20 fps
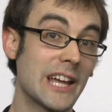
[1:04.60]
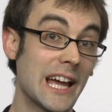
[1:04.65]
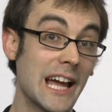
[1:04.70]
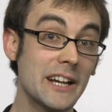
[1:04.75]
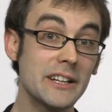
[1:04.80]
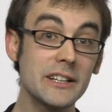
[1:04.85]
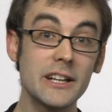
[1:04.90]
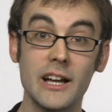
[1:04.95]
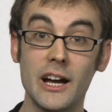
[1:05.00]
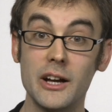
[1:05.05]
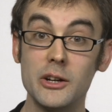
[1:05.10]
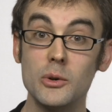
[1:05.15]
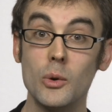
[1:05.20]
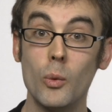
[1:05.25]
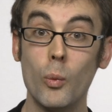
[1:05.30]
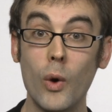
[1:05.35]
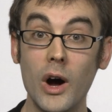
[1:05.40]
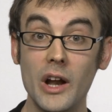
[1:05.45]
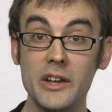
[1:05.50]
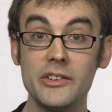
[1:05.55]
can go
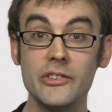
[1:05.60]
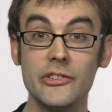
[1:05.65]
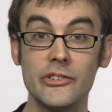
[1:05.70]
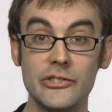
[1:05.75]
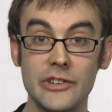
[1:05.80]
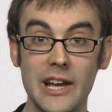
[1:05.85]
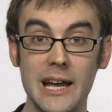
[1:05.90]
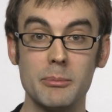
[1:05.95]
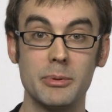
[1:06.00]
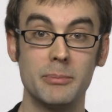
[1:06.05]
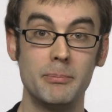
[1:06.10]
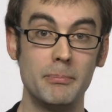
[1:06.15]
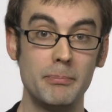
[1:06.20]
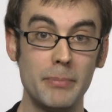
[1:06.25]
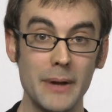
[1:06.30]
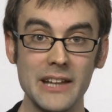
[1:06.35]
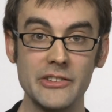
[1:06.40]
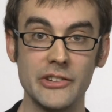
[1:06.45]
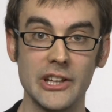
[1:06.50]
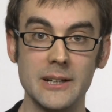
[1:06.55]
one step
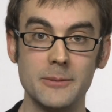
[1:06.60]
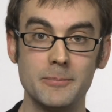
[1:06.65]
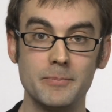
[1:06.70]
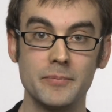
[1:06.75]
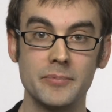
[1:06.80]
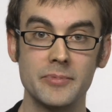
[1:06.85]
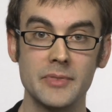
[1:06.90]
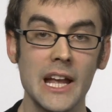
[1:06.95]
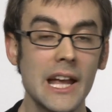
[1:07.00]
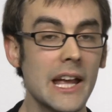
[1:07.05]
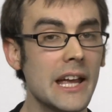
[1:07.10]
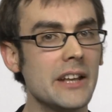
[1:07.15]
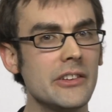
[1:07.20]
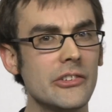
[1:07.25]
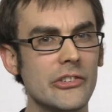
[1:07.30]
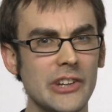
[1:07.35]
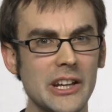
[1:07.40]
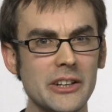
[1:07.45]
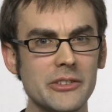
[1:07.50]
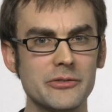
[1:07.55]
better.
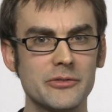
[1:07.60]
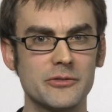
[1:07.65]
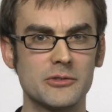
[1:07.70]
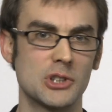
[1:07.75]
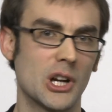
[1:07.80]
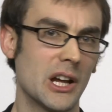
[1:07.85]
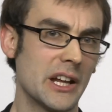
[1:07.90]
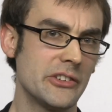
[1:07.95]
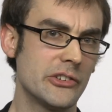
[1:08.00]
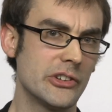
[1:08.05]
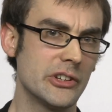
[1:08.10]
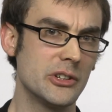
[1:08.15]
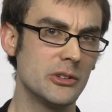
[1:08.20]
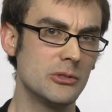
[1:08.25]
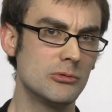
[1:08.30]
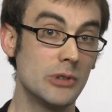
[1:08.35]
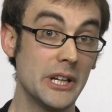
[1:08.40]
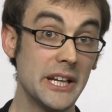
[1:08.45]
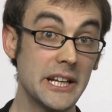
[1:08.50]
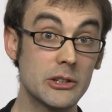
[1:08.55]
Instead of trying
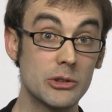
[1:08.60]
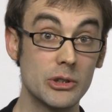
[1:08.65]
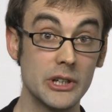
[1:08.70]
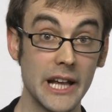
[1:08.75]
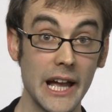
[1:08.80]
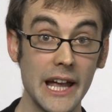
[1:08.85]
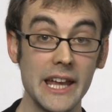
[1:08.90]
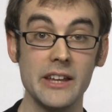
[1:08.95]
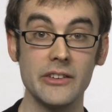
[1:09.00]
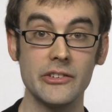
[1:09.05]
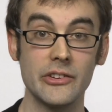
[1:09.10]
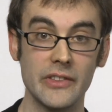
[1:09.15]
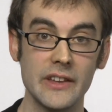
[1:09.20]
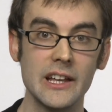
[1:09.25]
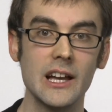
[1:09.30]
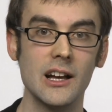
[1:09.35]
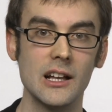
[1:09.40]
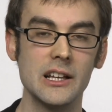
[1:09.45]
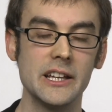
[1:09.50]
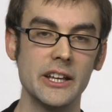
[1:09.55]
to recreate
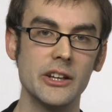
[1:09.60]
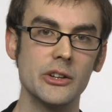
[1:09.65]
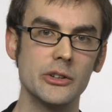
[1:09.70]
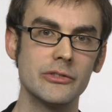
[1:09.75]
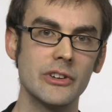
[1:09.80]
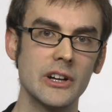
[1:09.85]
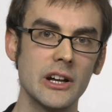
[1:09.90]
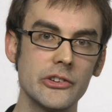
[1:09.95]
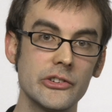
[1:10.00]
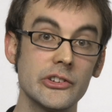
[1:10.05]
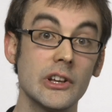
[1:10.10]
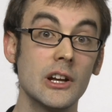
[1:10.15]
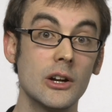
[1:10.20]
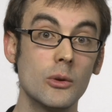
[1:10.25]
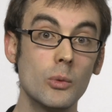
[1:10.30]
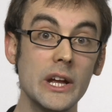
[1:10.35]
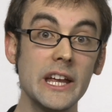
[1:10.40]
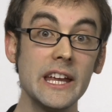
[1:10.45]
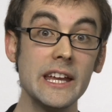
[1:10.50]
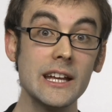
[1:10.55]
the early universe,
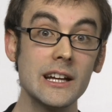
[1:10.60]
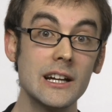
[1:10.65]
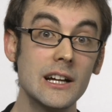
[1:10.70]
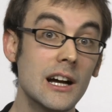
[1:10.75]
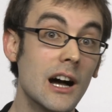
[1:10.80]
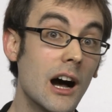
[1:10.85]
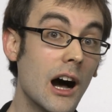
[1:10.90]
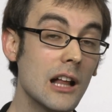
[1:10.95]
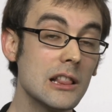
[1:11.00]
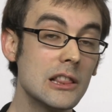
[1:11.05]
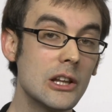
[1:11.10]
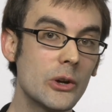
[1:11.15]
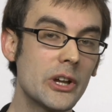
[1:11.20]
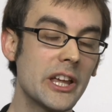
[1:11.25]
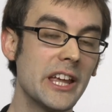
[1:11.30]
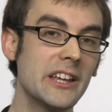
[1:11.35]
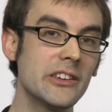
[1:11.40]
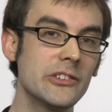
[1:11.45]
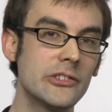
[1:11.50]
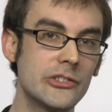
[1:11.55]
we are
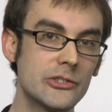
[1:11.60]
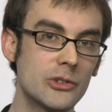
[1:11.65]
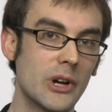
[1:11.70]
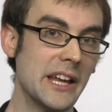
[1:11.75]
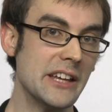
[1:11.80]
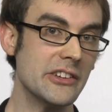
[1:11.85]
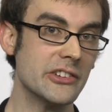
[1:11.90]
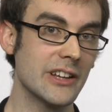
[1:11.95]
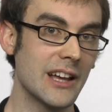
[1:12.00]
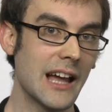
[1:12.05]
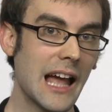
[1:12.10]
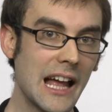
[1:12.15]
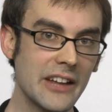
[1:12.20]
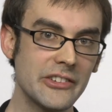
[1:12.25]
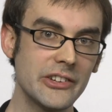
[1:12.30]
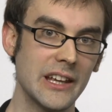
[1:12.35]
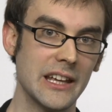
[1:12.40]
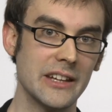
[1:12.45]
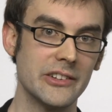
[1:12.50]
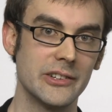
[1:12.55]
looking straight
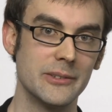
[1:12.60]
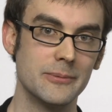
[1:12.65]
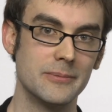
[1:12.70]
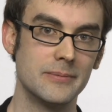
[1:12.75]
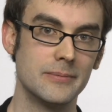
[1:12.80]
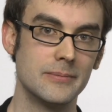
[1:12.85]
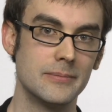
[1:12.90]
at it.